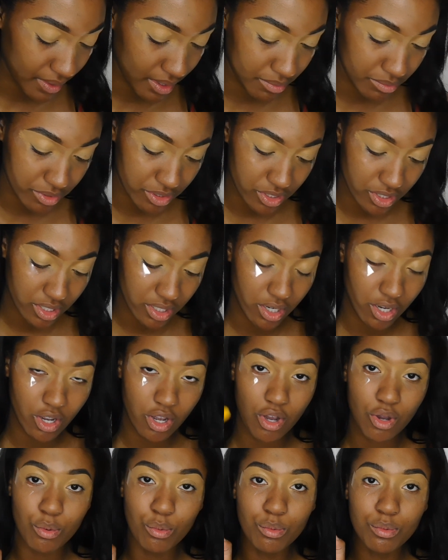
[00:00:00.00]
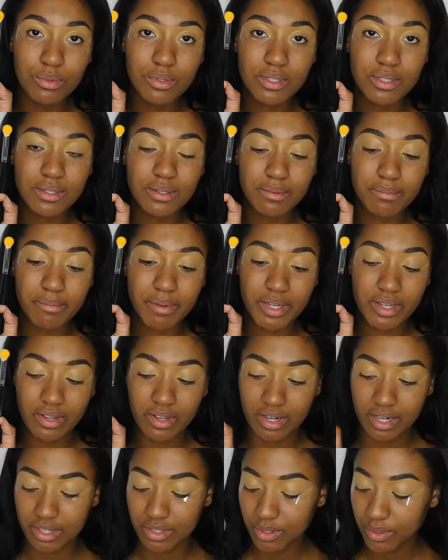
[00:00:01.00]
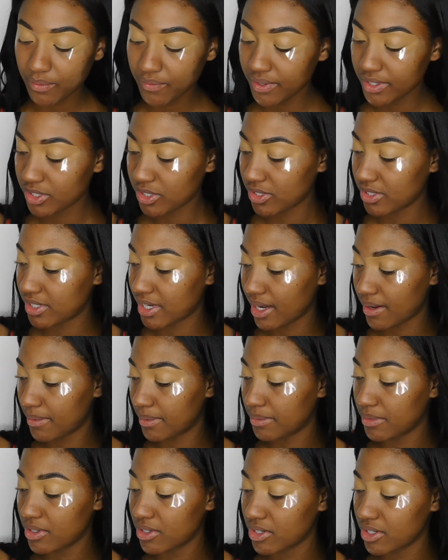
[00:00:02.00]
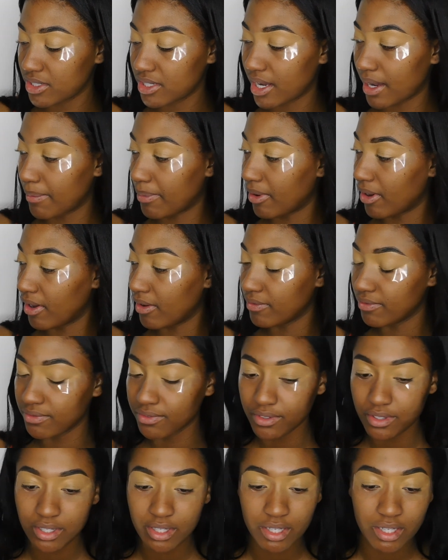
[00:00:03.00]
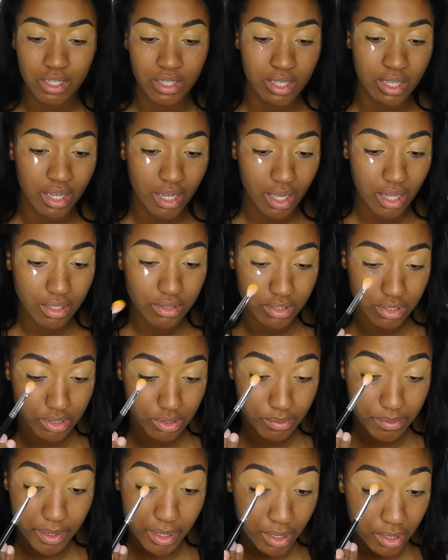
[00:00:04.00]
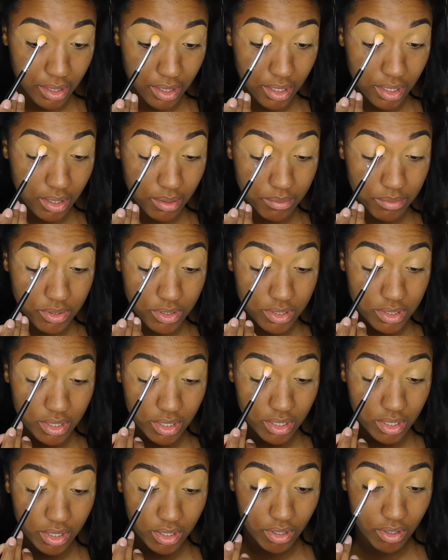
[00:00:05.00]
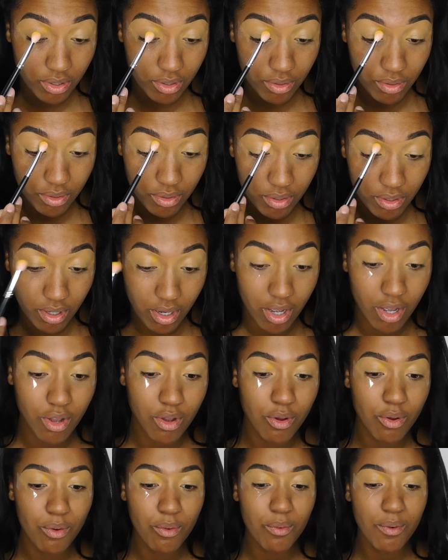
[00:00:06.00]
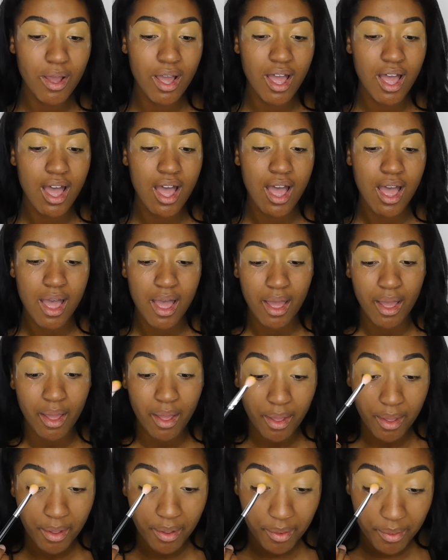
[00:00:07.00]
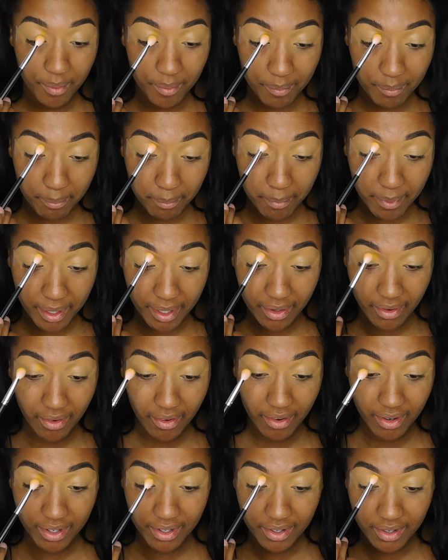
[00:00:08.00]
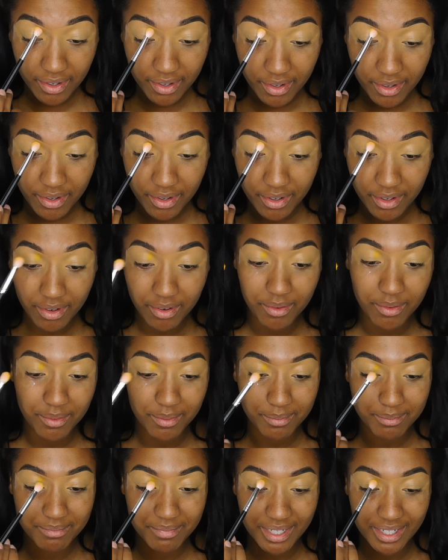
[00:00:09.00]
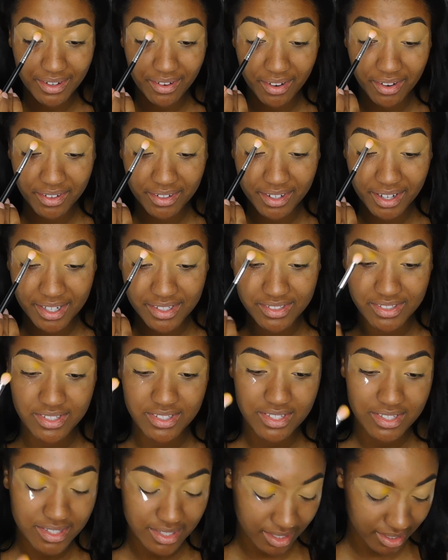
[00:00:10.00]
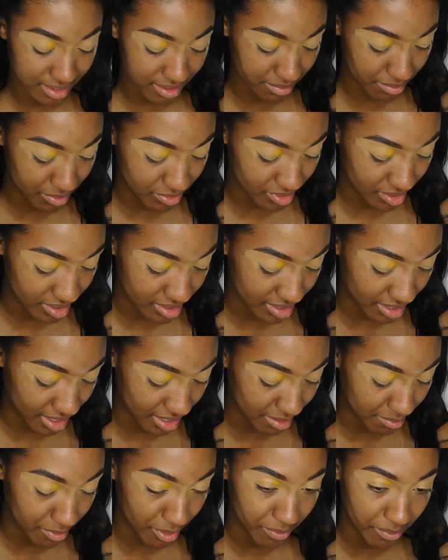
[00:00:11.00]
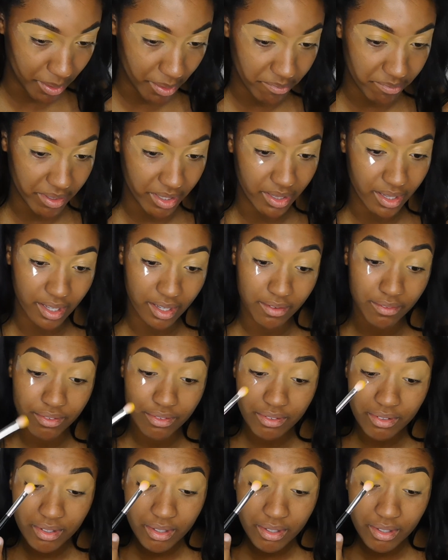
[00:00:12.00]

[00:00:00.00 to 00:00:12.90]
I'm just going to, oh my god, I don't know if I should tap. I'm just going to tap off a little bit, and I'm just going to go, oh my god. Oh my god, guys, this is like the most exciting moment of my life.